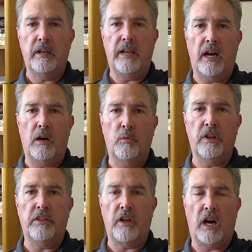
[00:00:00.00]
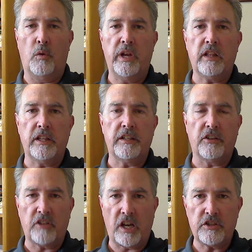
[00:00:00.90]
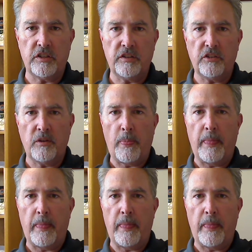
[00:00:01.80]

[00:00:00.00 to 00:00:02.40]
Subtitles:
Now, with our weekly discussions,